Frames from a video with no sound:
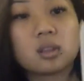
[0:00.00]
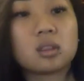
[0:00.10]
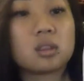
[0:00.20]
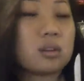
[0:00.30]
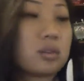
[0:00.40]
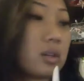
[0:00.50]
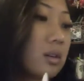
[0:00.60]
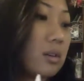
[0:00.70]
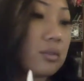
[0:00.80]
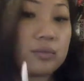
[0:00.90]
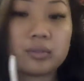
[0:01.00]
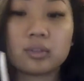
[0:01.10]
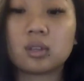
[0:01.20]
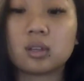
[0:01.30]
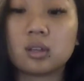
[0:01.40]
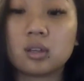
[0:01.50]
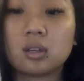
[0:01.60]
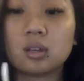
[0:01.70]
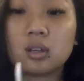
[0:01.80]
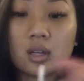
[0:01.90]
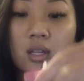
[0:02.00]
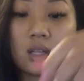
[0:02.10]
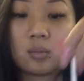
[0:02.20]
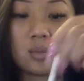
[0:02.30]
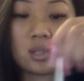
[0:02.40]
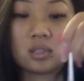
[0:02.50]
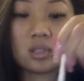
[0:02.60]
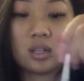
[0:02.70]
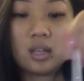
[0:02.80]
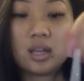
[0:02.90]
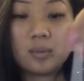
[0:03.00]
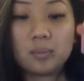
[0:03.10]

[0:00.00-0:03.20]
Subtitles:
There we go. And then mix it all up.